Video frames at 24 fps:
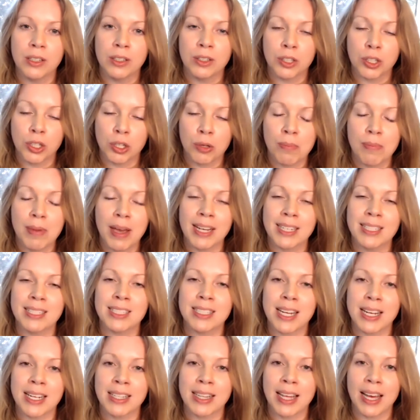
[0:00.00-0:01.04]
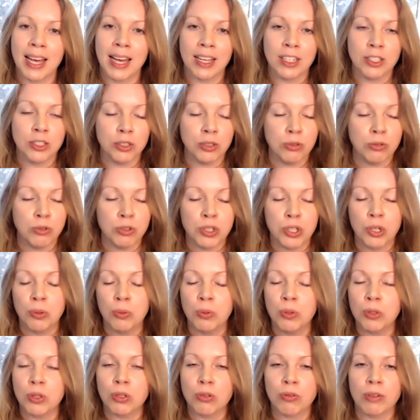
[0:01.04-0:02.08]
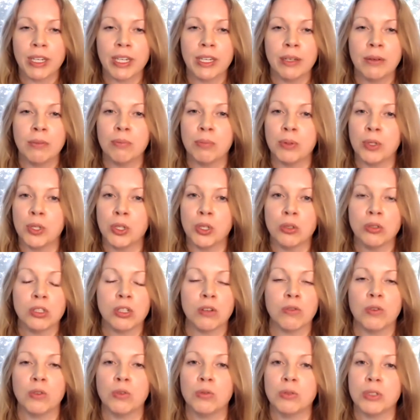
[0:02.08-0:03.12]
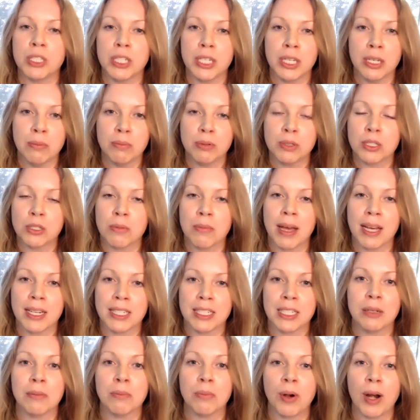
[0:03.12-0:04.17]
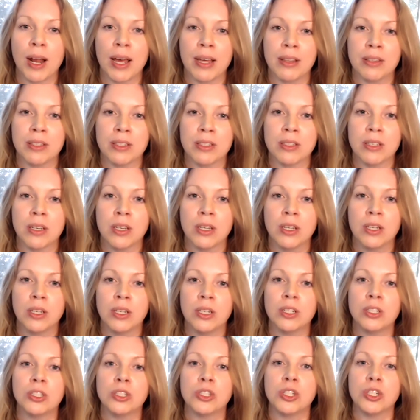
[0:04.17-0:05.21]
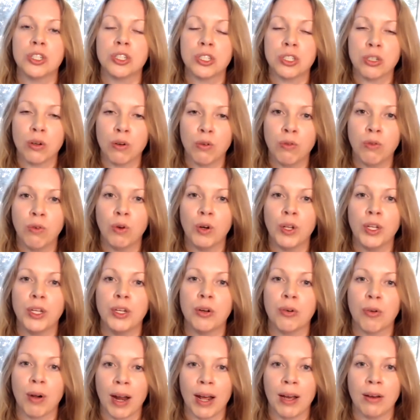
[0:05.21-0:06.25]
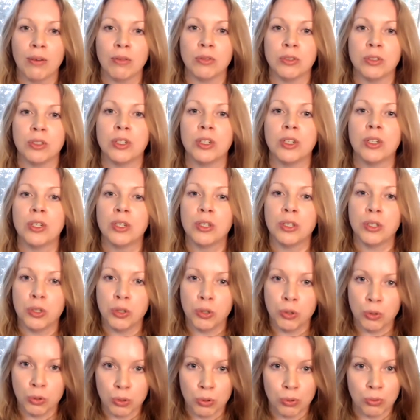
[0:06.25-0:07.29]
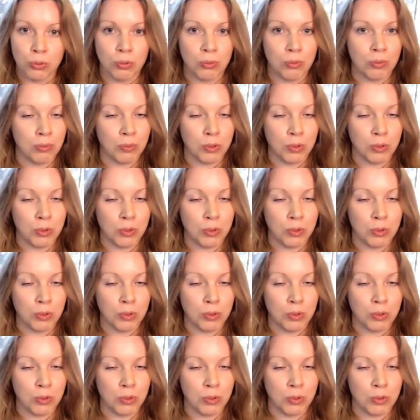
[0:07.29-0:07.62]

That you may stay there and do 2 or 3 beautiful, deep somatic breaths just to fully ground your